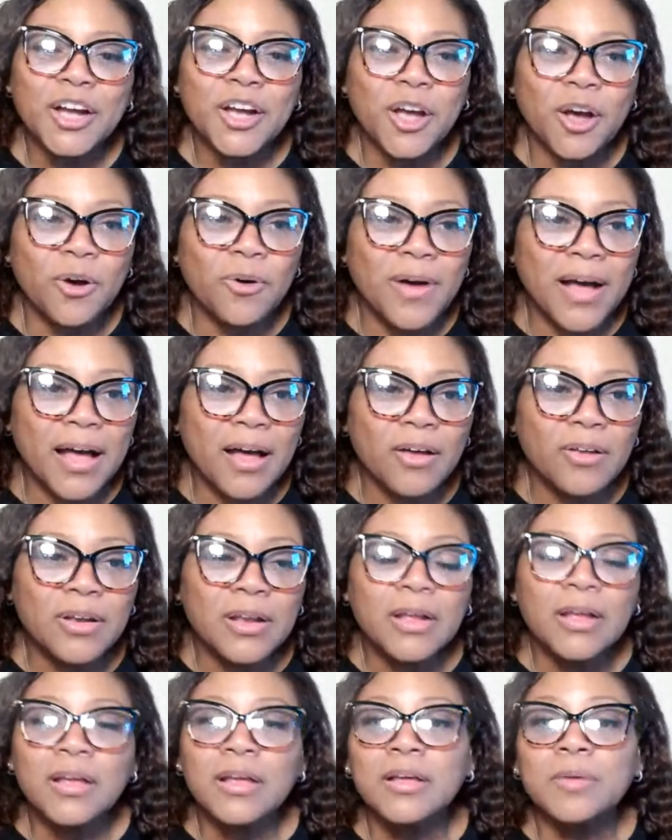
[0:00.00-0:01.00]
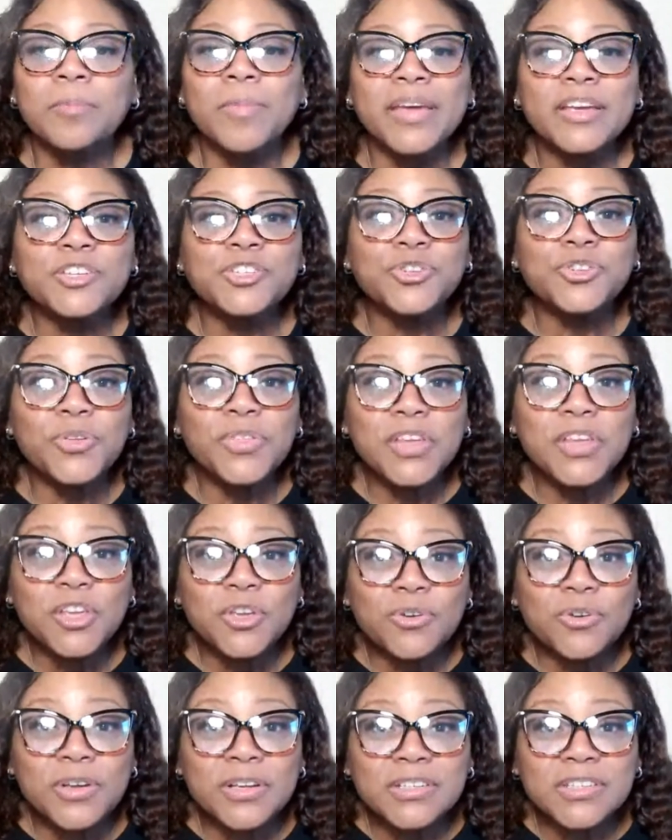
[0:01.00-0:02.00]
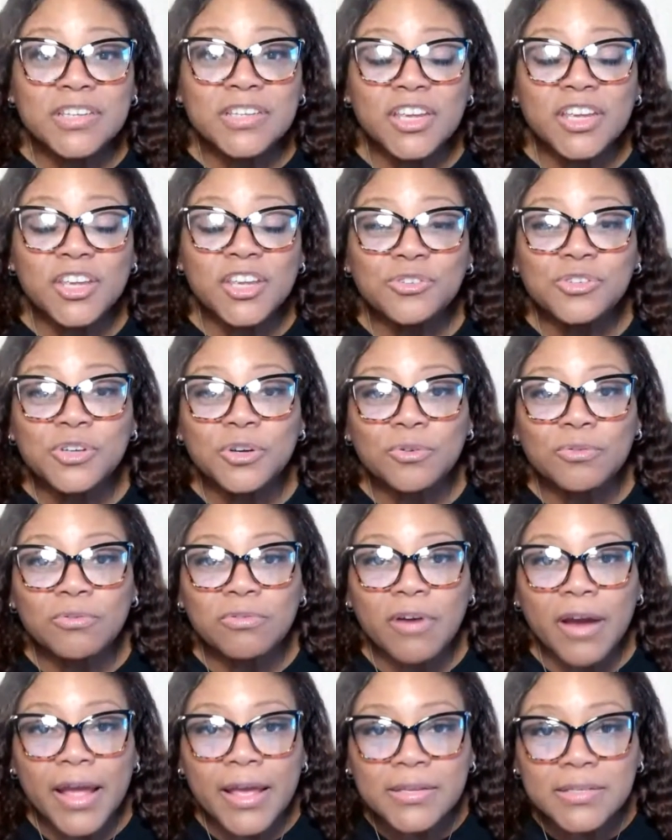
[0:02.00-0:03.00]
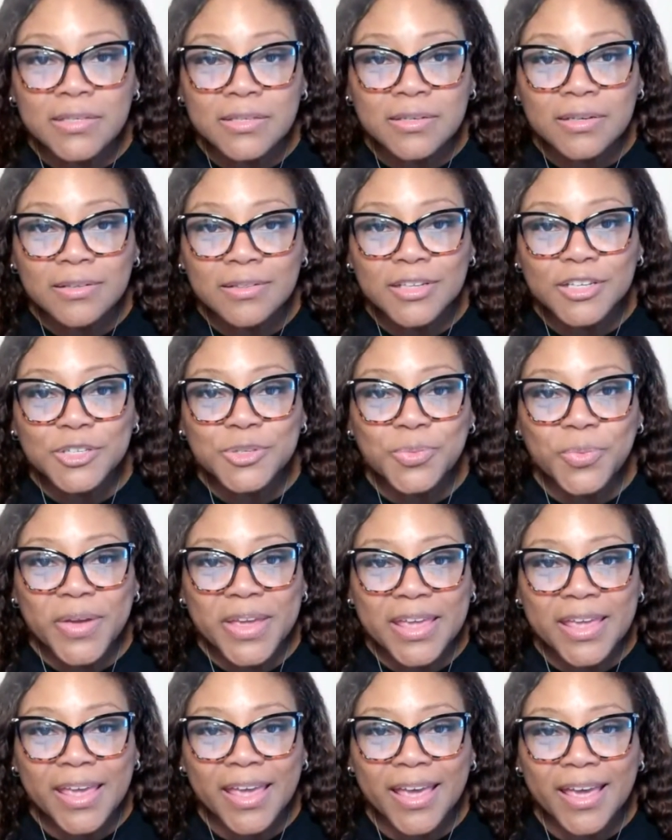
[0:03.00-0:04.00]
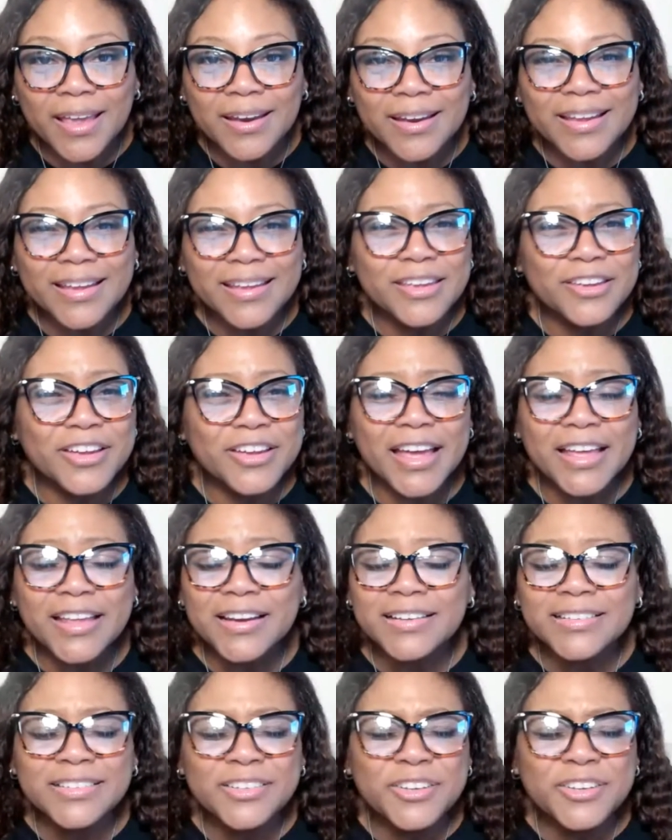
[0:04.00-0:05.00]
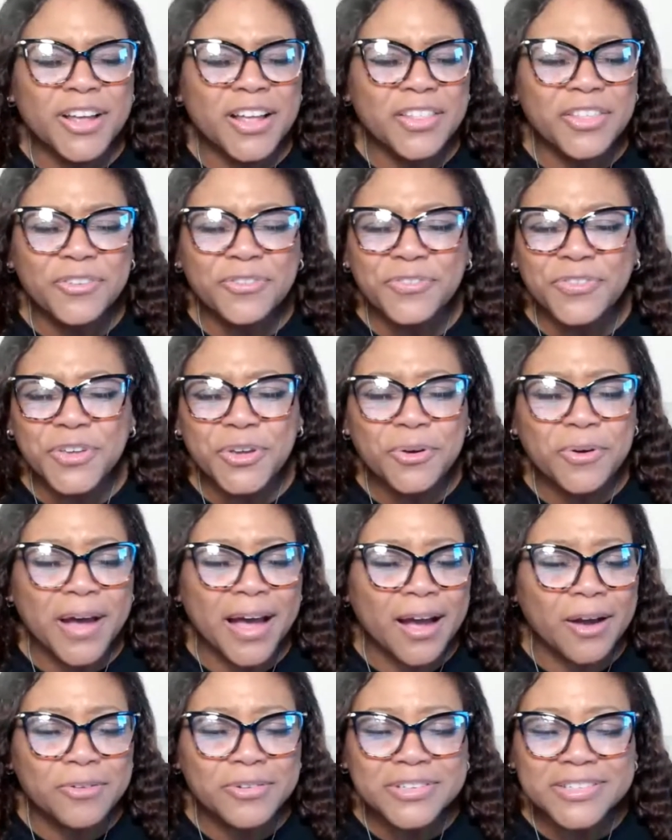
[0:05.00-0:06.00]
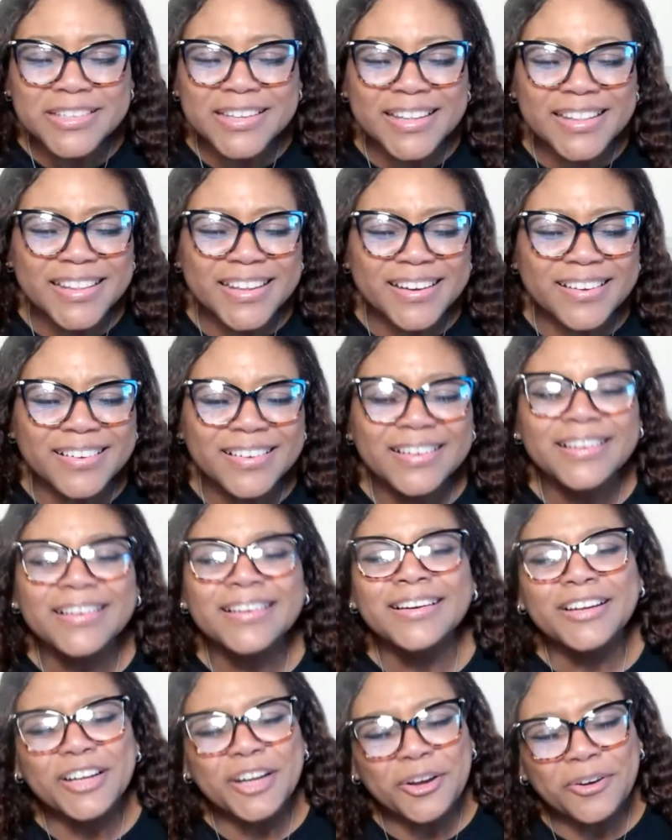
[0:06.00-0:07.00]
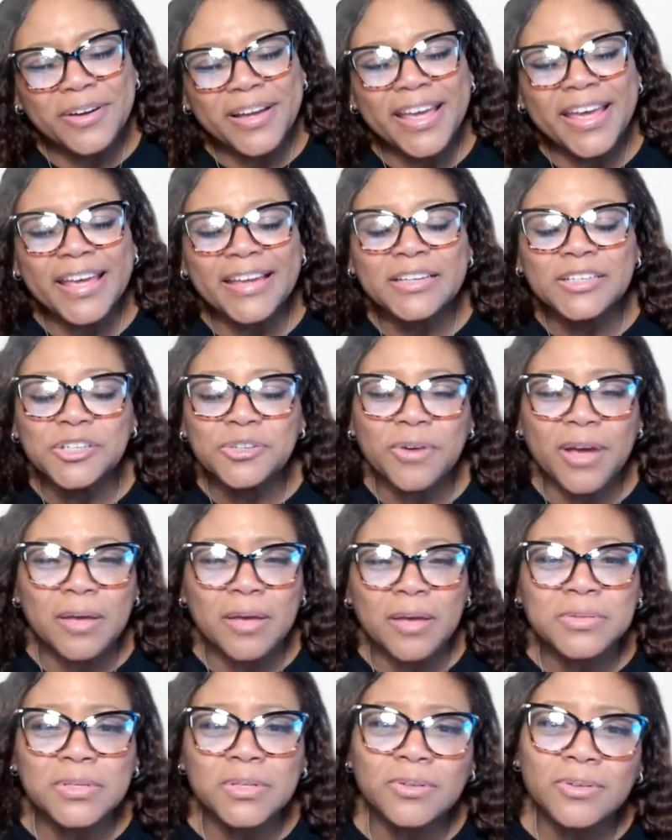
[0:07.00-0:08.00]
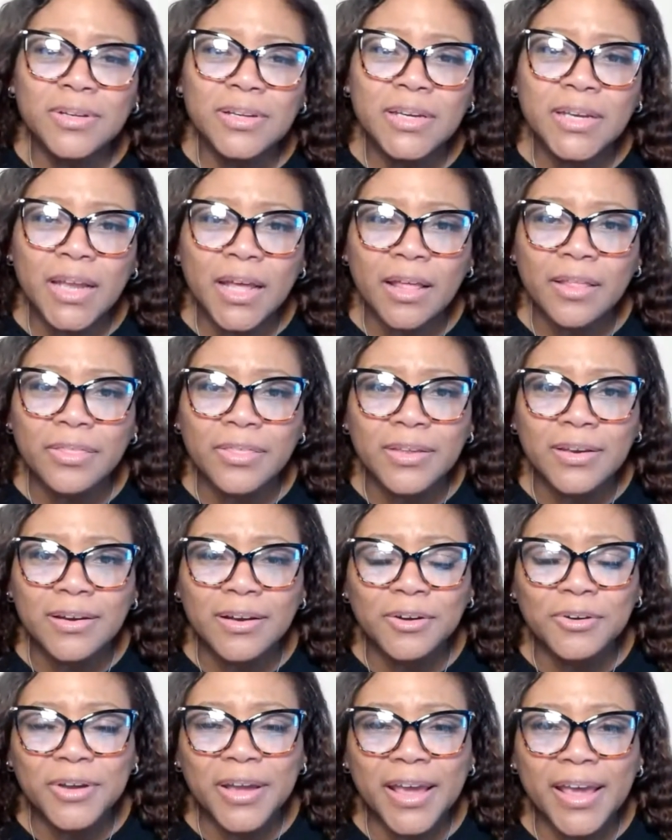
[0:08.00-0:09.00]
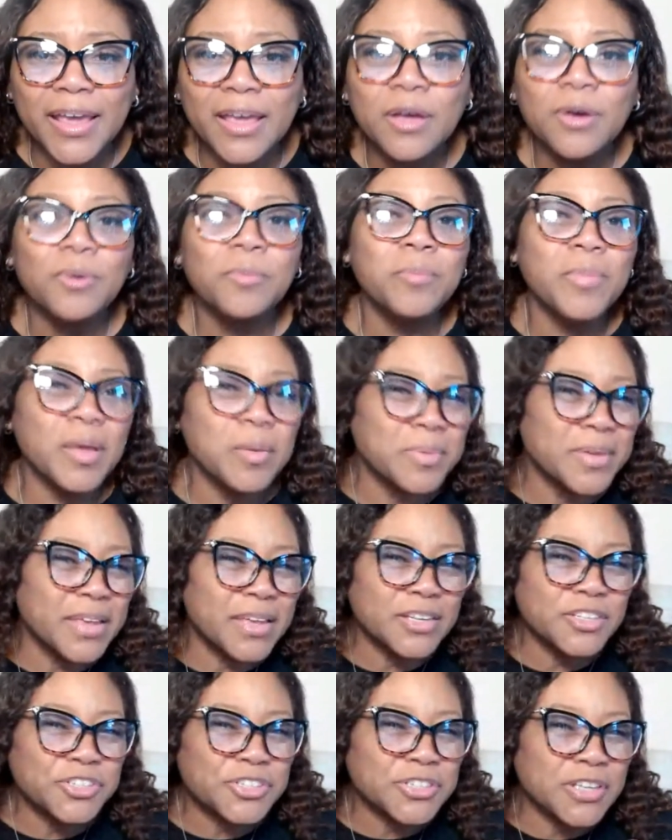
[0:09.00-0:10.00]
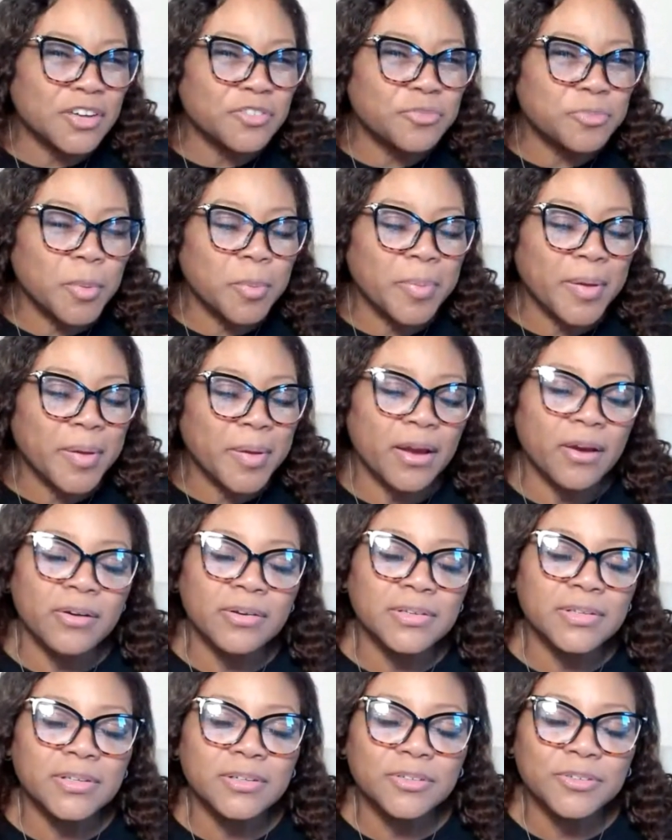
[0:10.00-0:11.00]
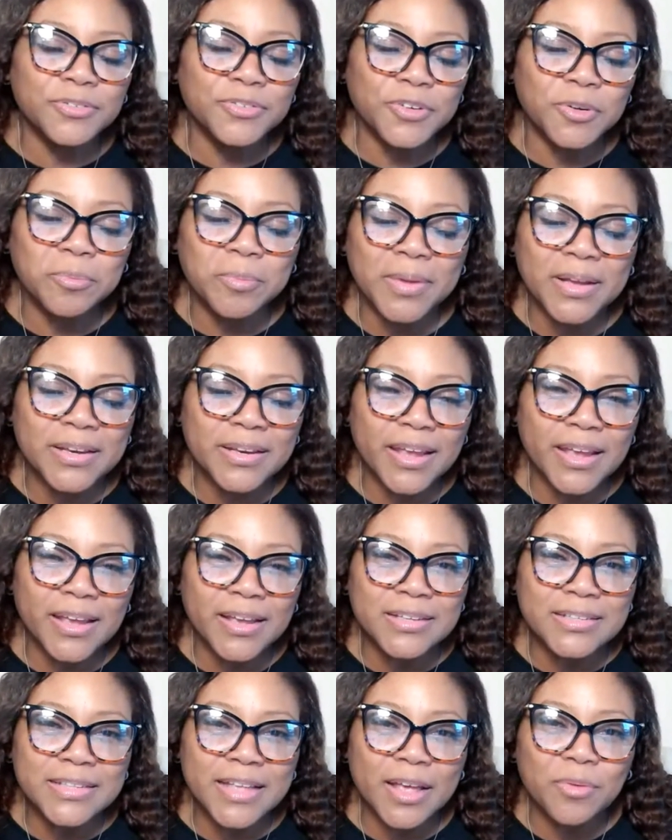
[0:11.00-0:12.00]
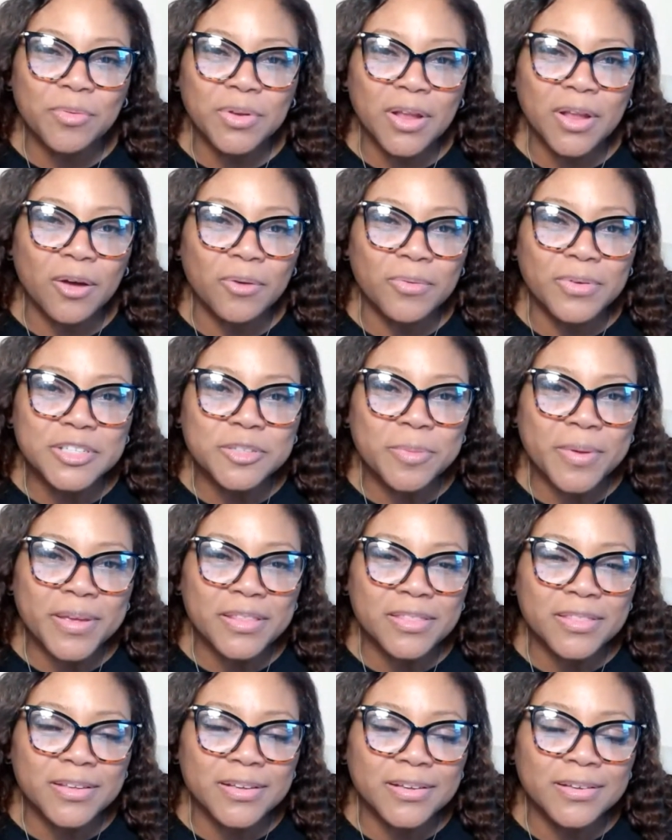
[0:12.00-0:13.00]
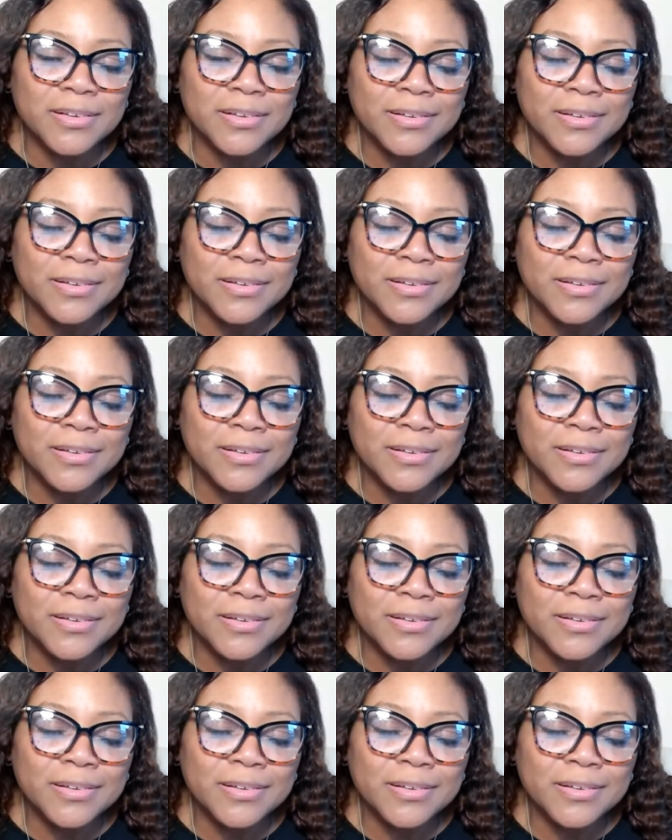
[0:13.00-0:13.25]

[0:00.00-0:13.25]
Go out. Make sure that you continue to rest this weekend. You got another few hours in there. Go ahead and do absolutely nothing. Okay. Maybe get yourself prepared a little for Monday, because that will always make the